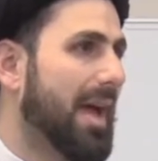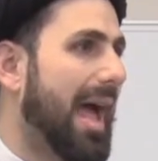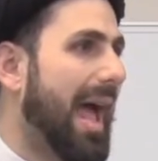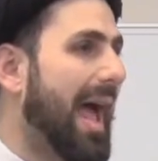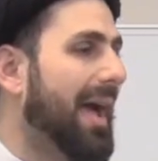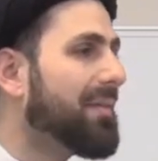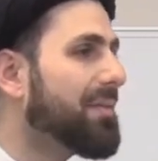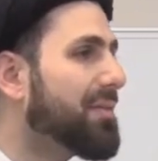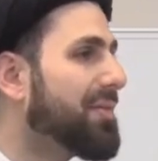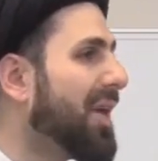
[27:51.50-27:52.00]

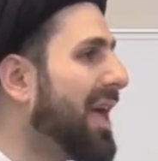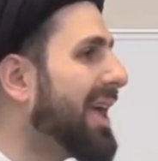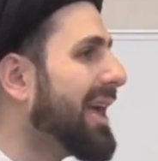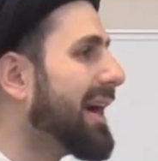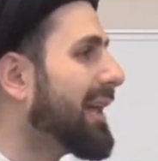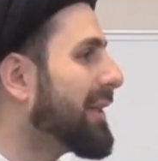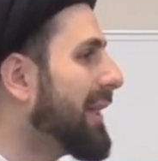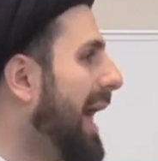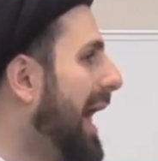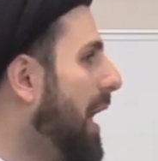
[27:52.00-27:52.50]
and they
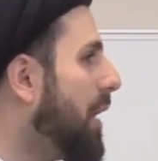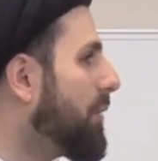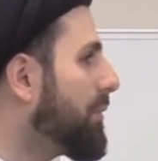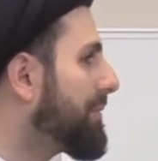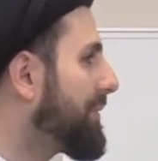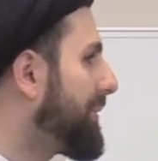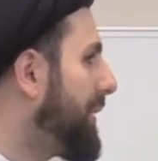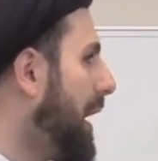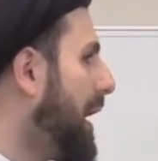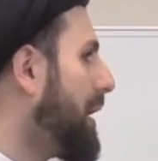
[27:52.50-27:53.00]
allow
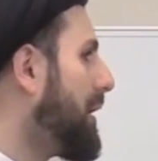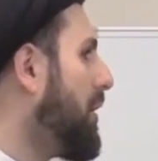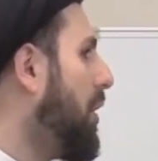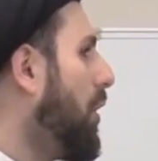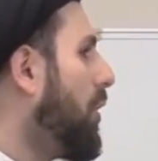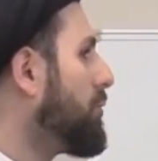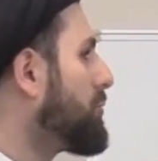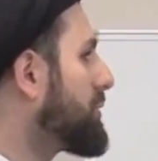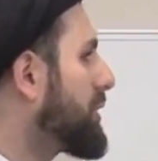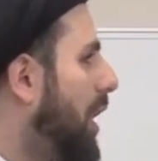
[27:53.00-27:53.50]
their
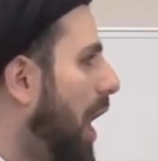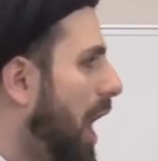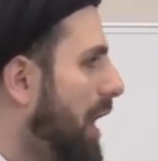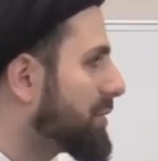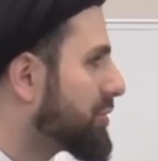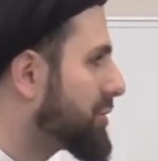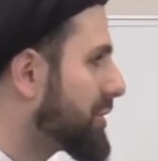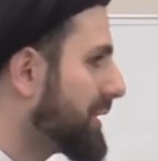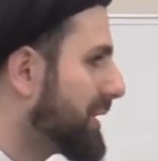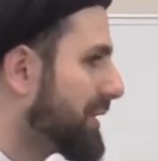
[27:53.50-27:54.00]
own
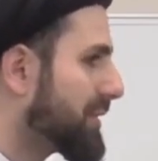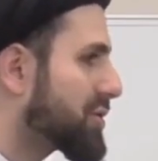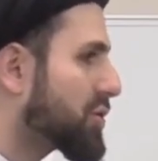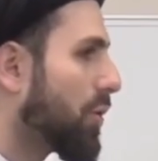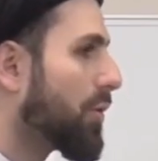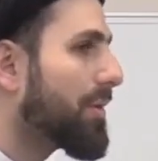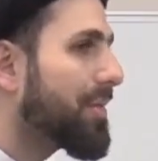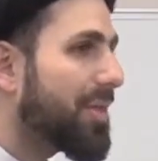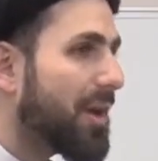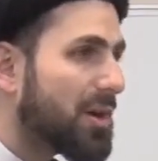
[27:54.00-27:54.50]
conscience
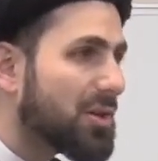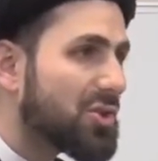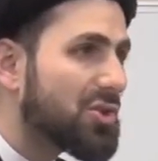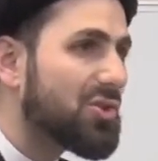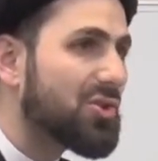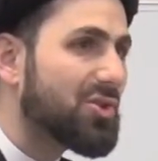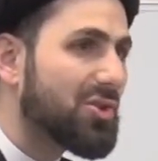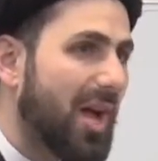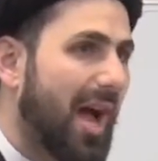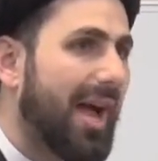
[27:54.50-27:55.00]
or their
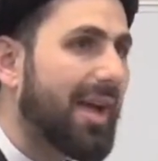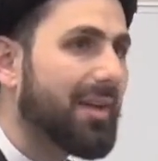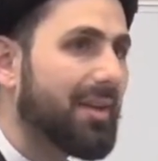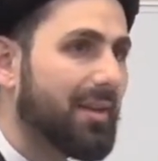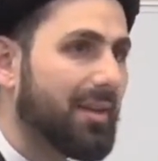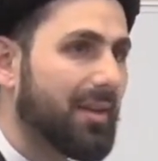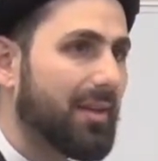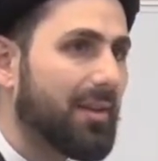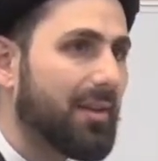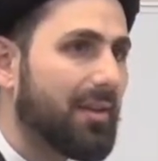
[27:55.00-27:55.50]

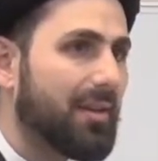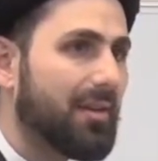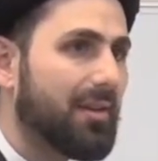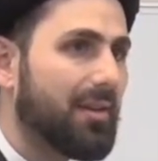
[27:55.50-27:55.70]
society